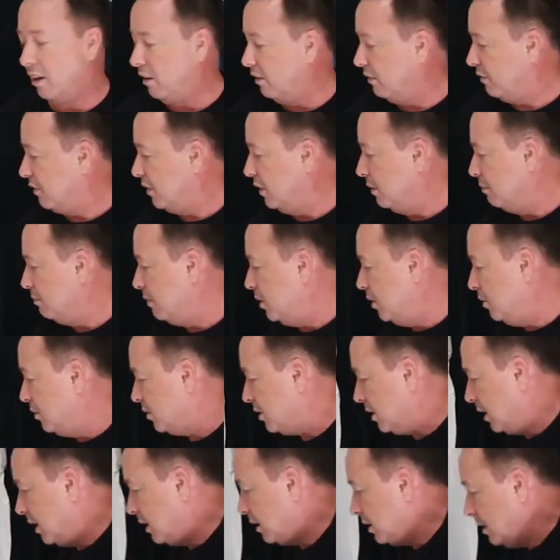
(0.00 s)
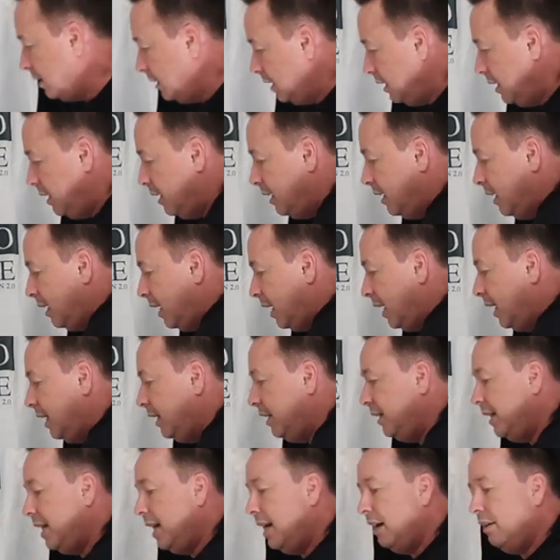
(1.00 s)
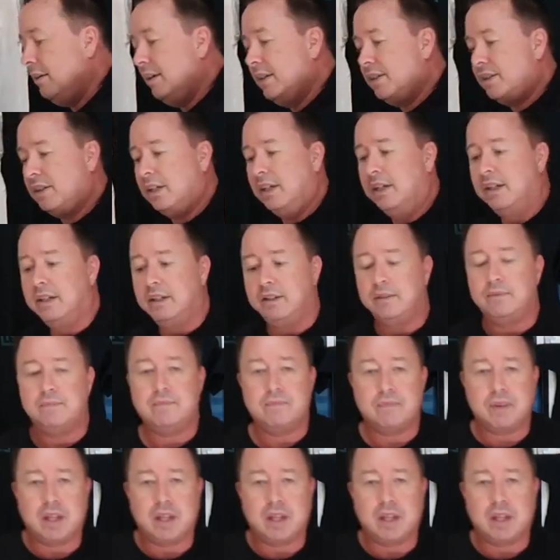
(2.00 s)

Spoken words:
of the music. And there is an